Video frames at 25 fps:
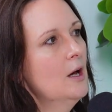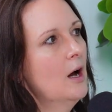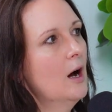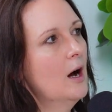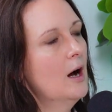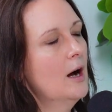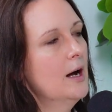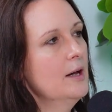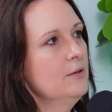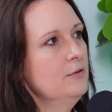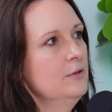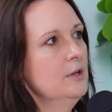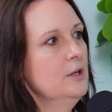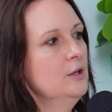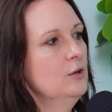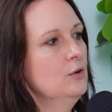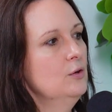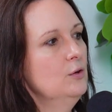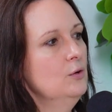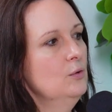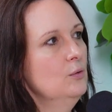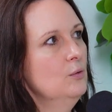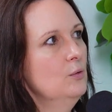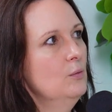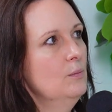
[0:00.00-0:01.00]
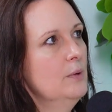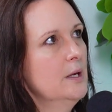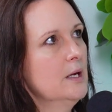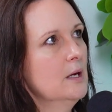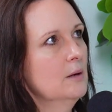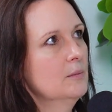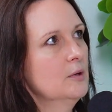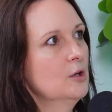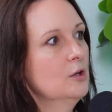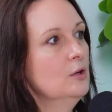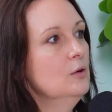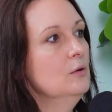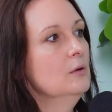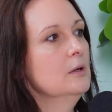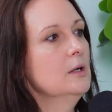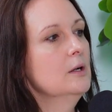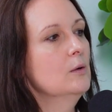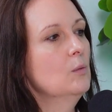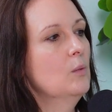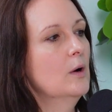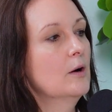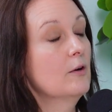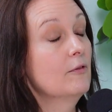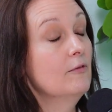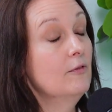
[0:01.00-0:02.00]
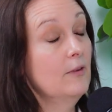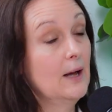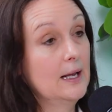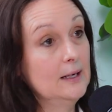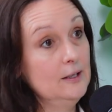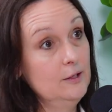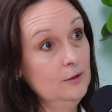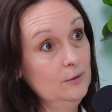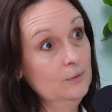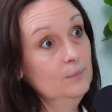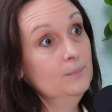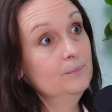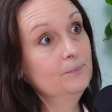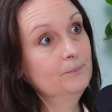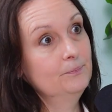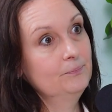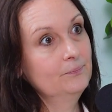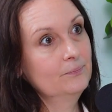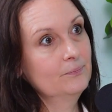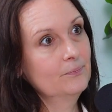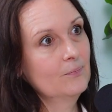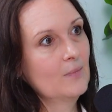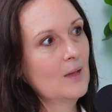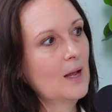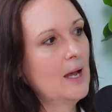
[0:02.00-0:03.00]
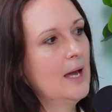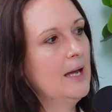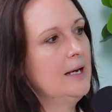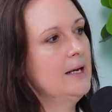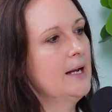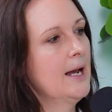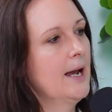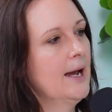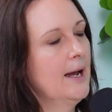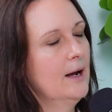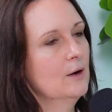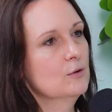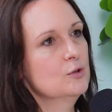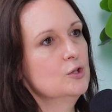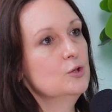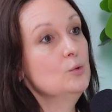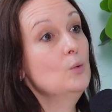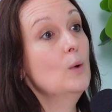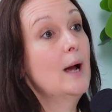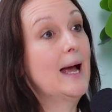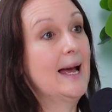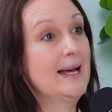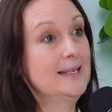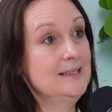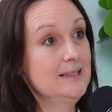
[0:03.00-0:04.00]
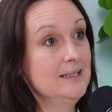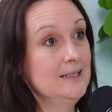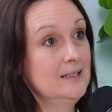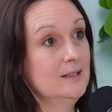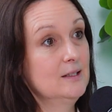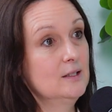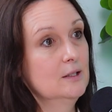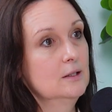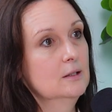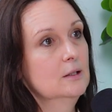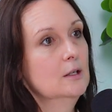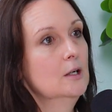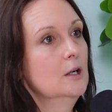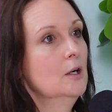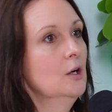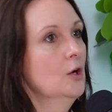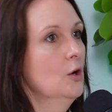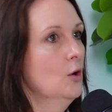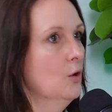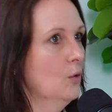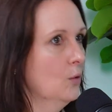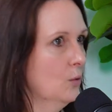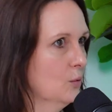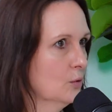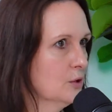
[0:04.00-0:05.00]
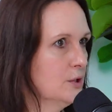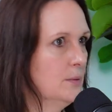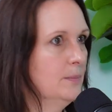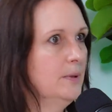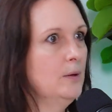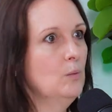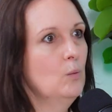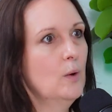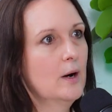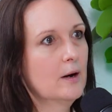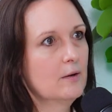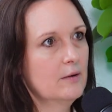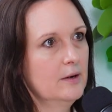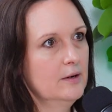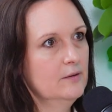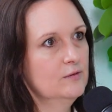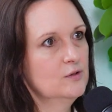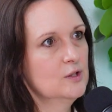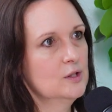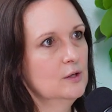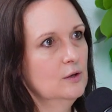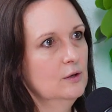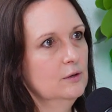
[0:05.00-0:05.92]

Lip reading: I think you become acutely aware of value and how to add it or to be wary of